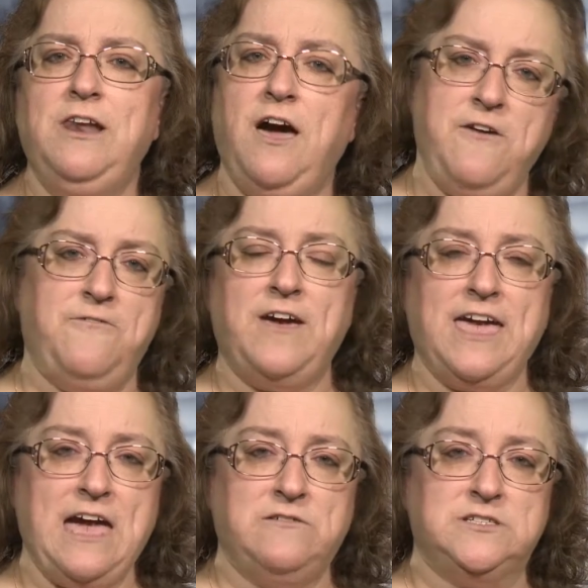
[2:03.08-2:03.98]
life
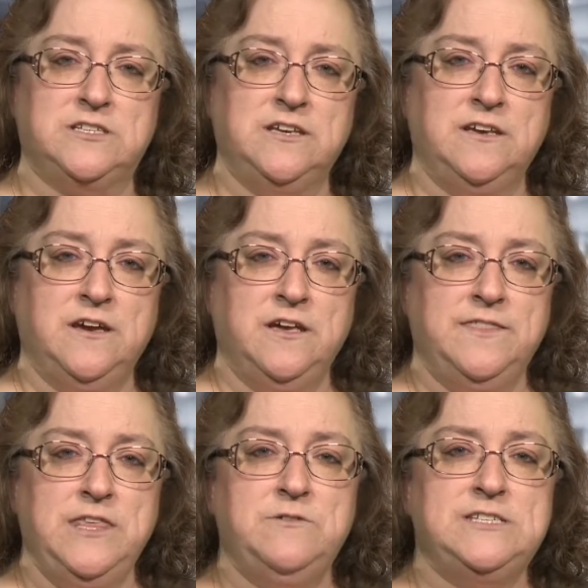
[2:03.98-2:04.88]
account,
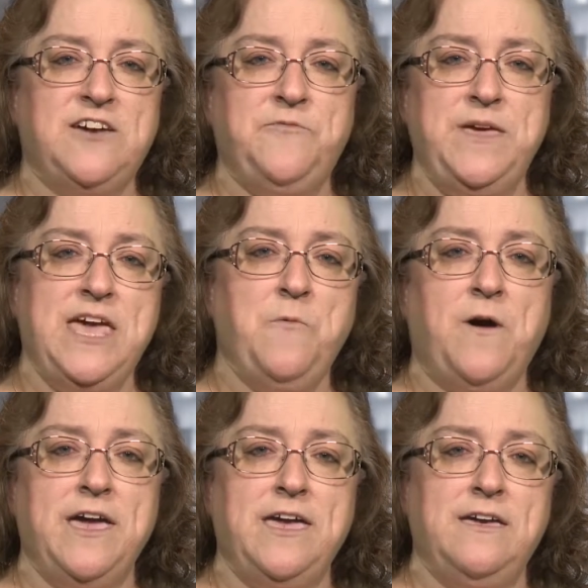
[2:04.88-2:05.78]
that you would have
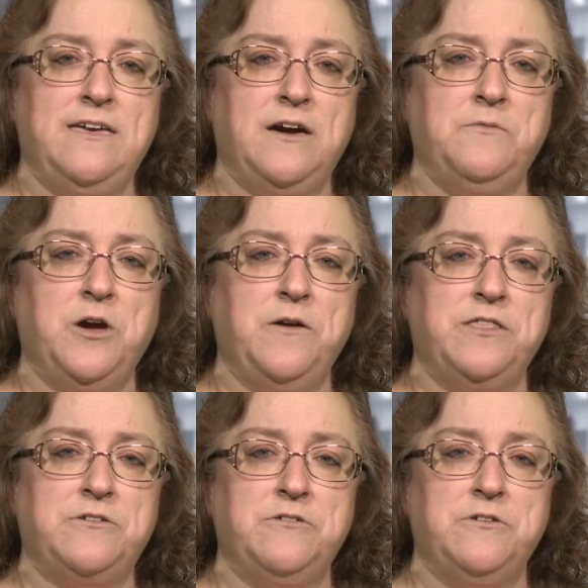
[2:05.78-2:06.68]
PAYE income going
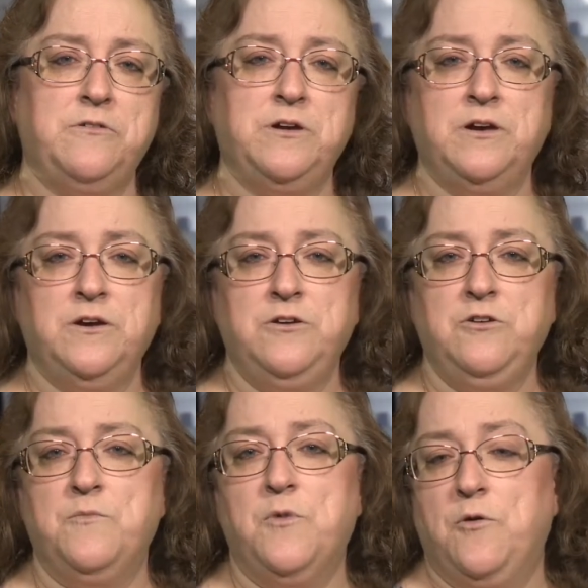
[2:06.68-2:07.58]
through,
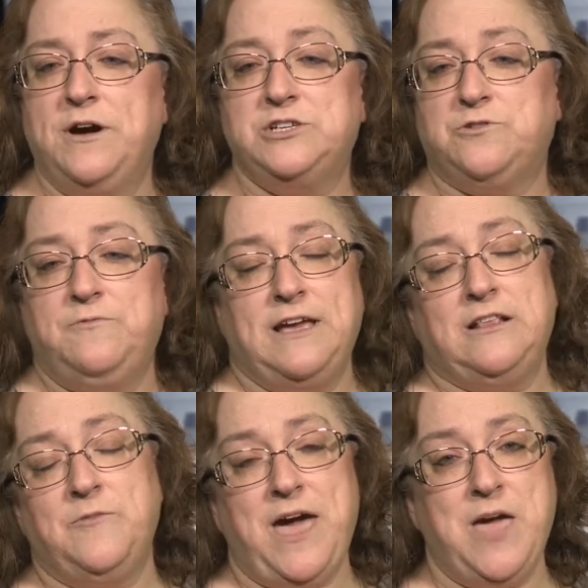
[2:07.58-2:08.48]
your mortgage or
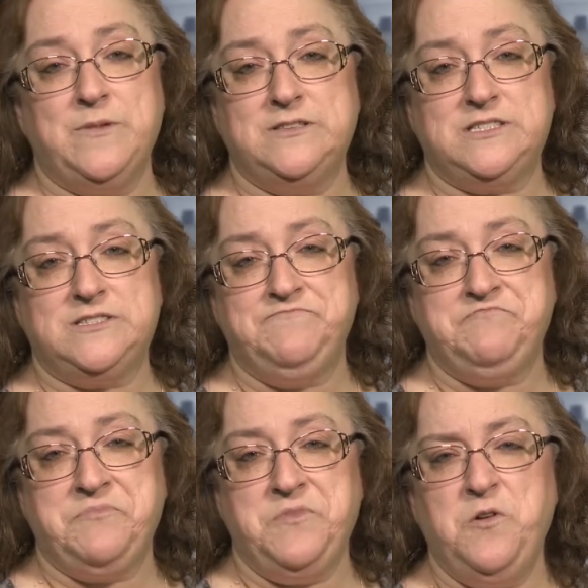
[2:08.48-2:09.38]
rental payments,
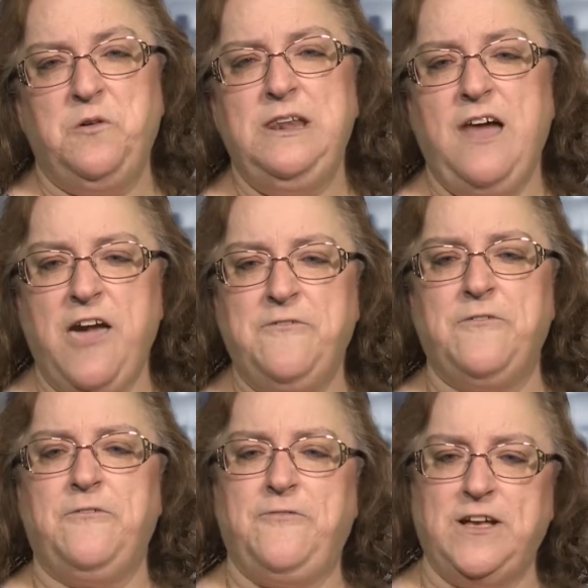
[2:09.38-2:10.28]
your
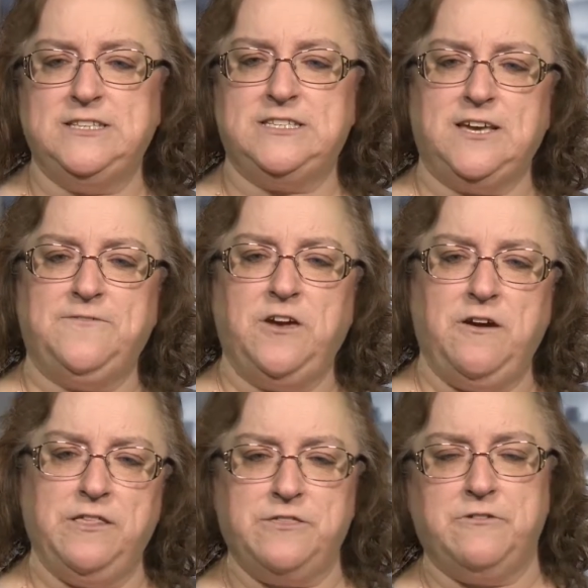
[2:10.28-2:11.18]
life fund stuff
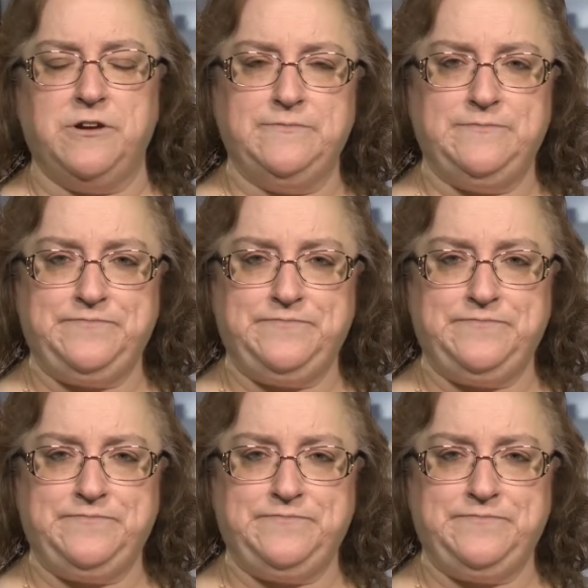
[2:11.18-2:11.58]
going through.